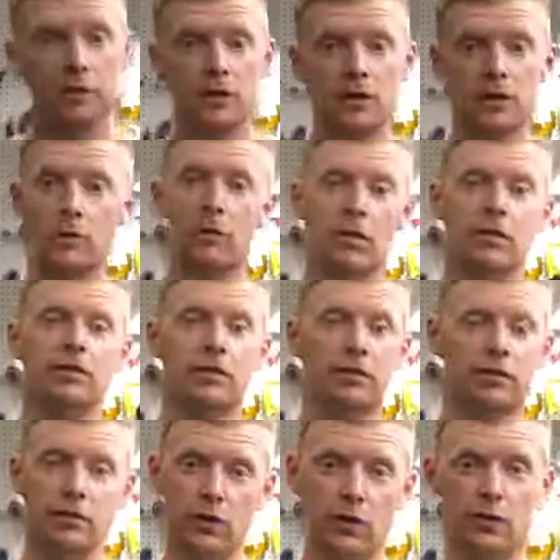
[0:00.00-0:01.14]
be one of the
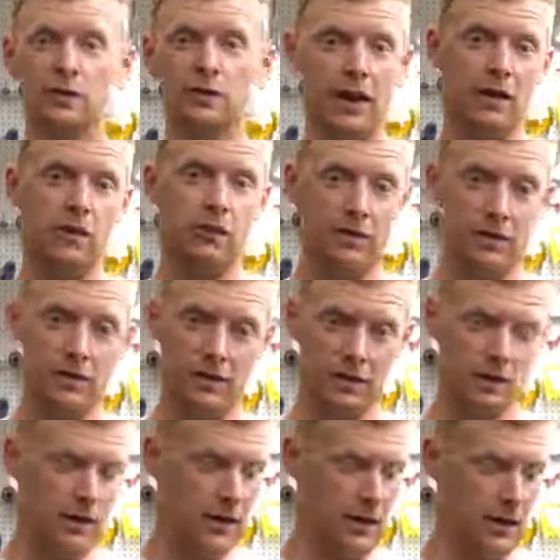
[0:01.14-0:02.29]
first out there.
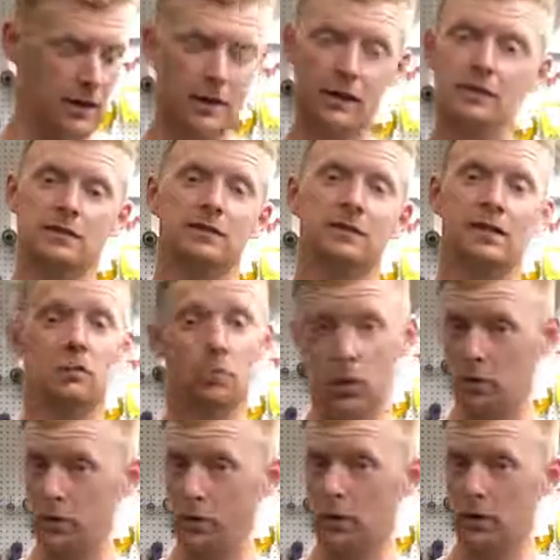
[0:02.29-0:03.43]
It is in the
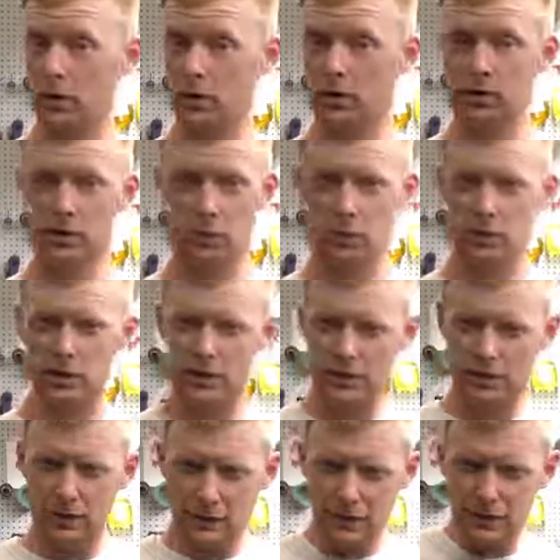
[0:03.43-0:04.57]
purple color, which is
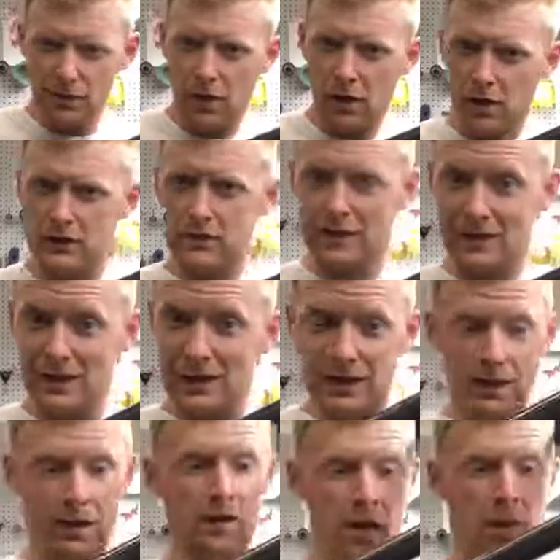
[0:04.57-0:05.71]
a little hard to see,
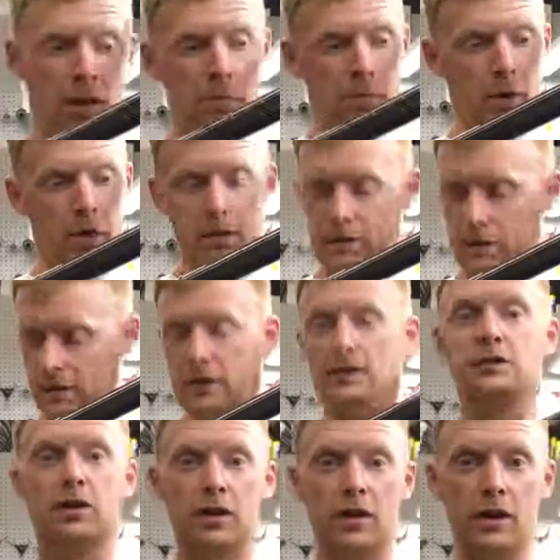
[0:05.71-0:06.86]
but
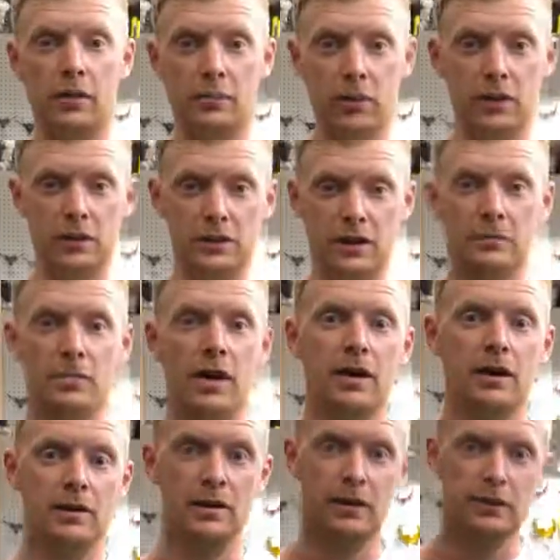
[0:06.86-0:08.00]
it's a pretty sick
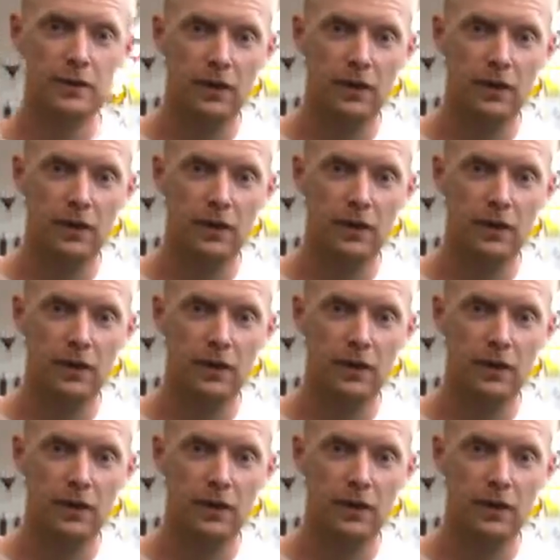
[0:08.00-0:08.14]
bike, and